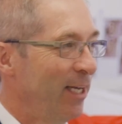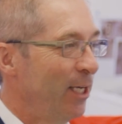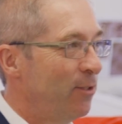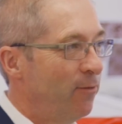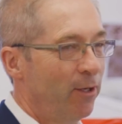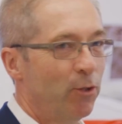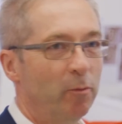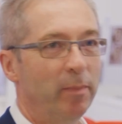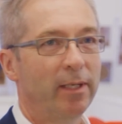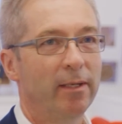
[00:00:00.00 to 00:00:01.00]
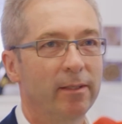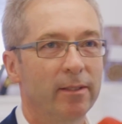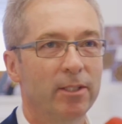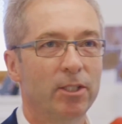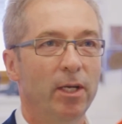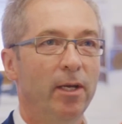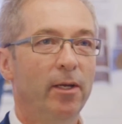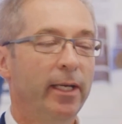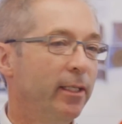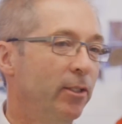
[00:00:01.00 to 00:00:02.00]
It's virtual because
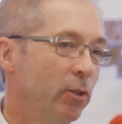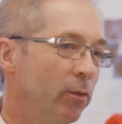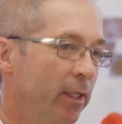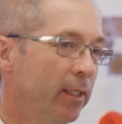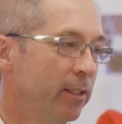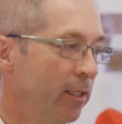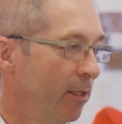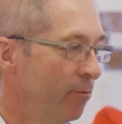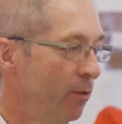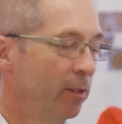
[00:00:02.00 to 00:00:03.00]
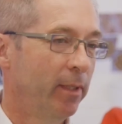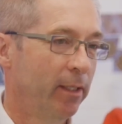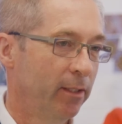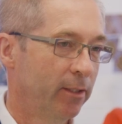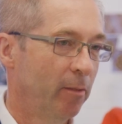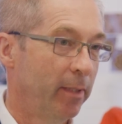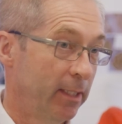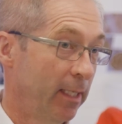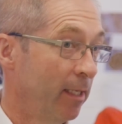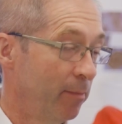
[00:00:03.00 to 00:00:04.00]
it can do things that a real microscope, a
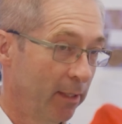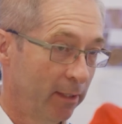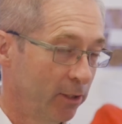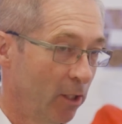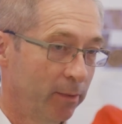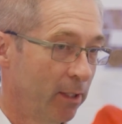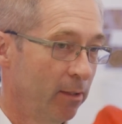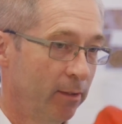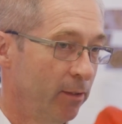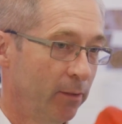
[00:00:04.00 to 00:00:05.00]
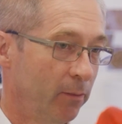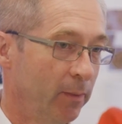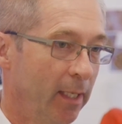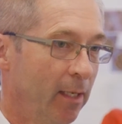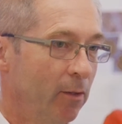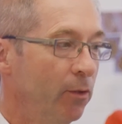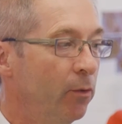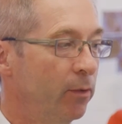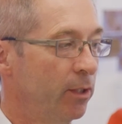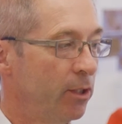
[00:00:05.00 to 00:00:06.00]
standard microscopes can't do.
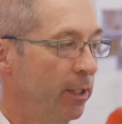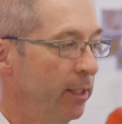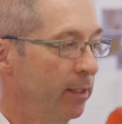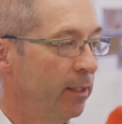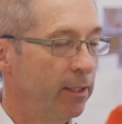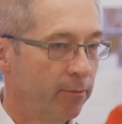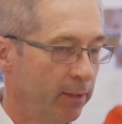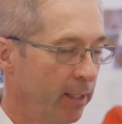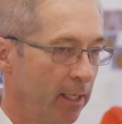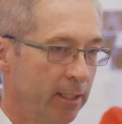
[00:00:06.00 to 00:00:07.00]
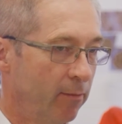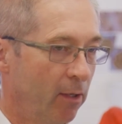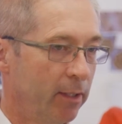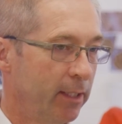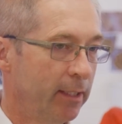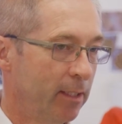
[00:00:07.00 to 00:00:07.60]
You can see the different kinds of lighting